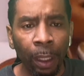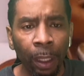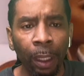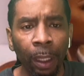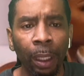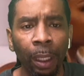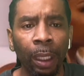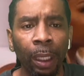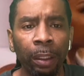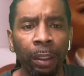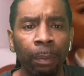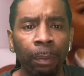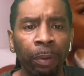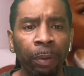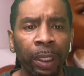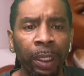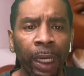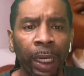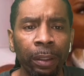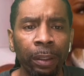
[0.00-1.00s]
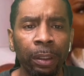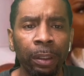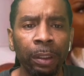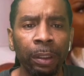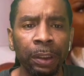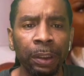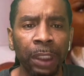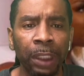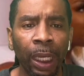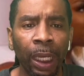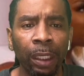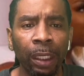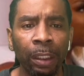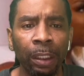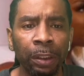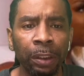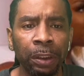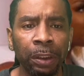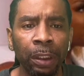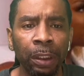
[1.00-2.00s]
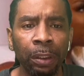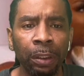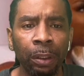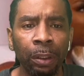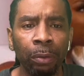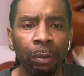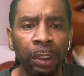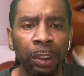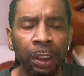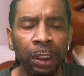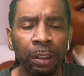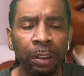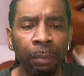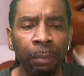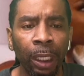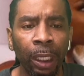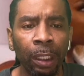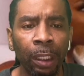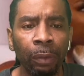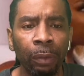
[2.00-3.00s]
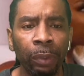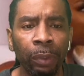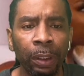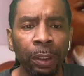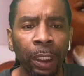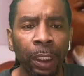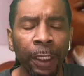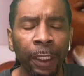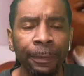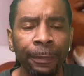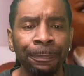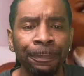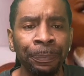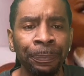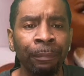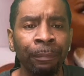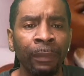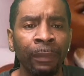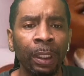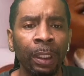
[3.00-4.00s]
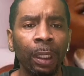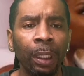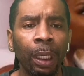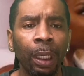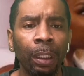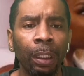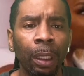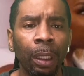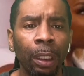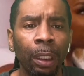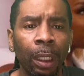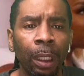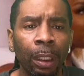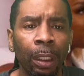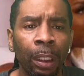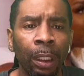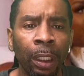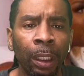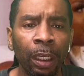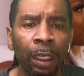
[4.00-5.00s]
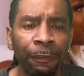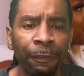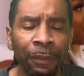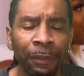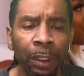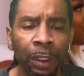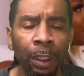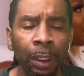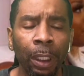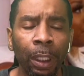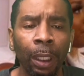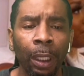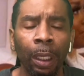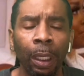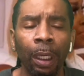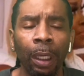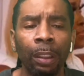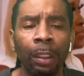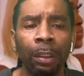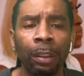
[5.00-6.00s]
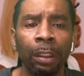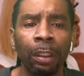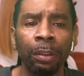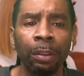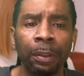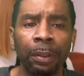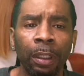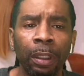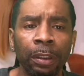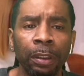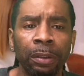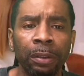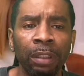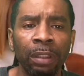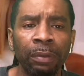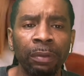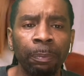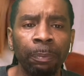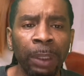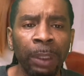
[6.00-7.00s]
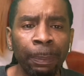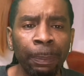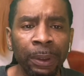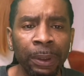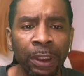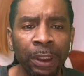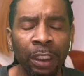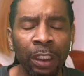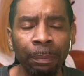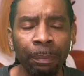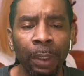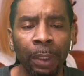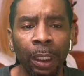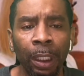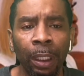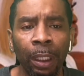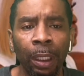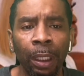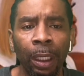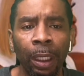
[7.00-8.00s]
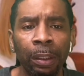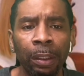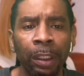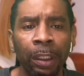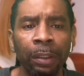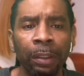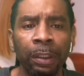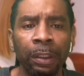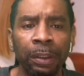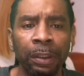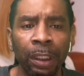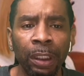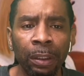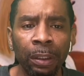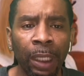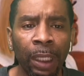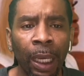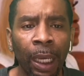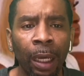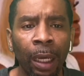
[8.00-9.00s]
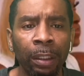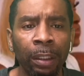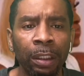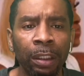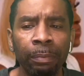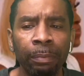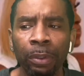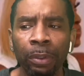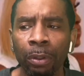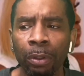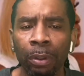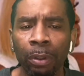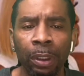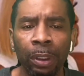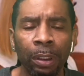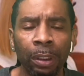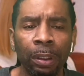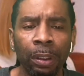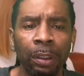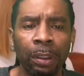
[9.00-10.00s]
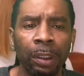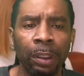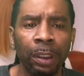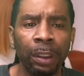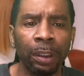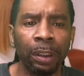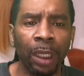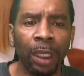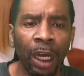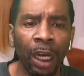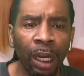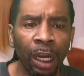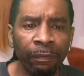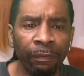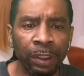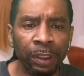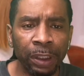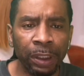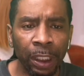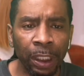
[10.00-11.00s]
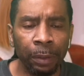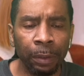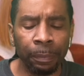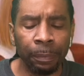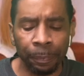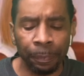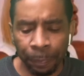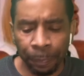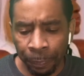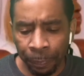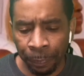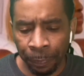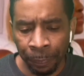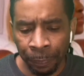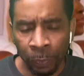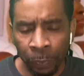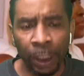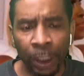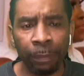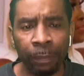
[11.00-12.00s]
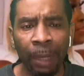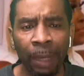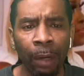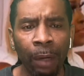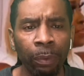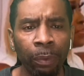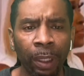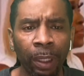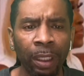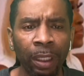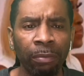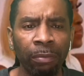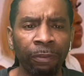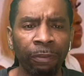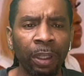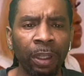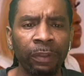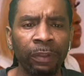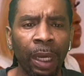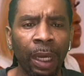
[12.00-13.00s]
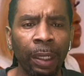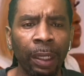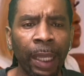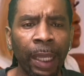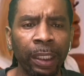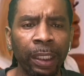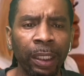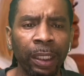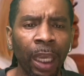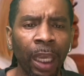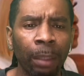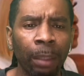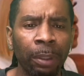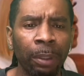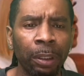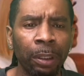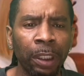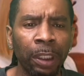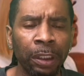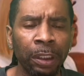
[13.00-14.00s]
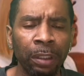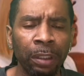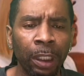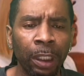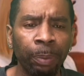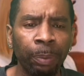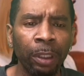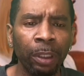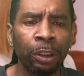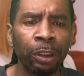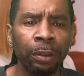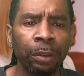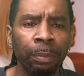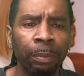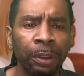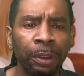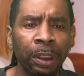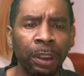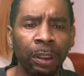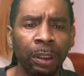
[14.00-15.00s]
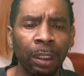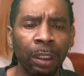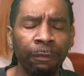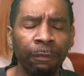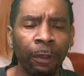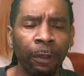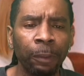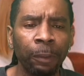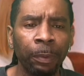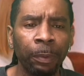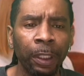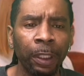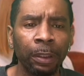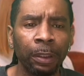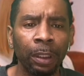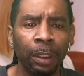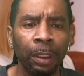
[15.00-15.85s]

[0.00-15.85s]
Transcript: and you break out the good china and shit, you know, Dixie made and whatnot and hefty. And then you start serving the peoples up and you get to sitting down and you get to conversating. That's my word. I don't give a fuck if y'all like it. Ain't got to be in the dictionary. They put up the stupid shit in the first place.